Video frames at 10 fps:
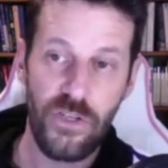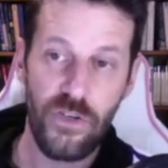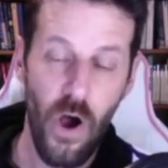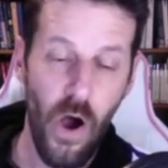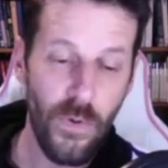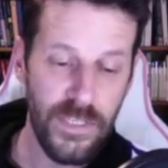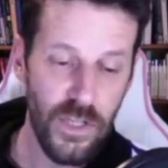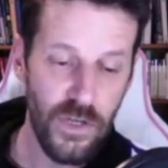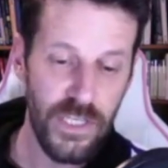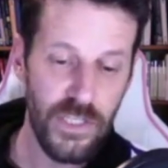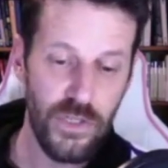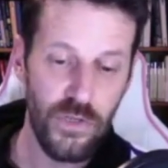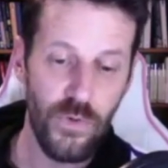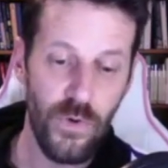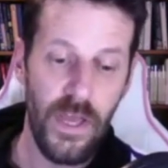you're always looking
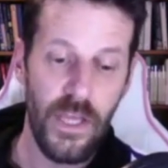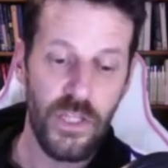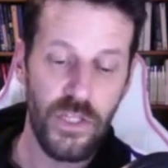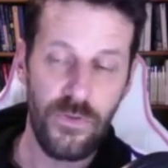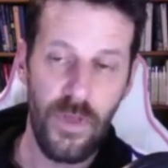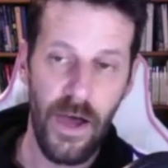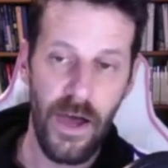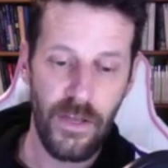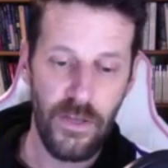to uh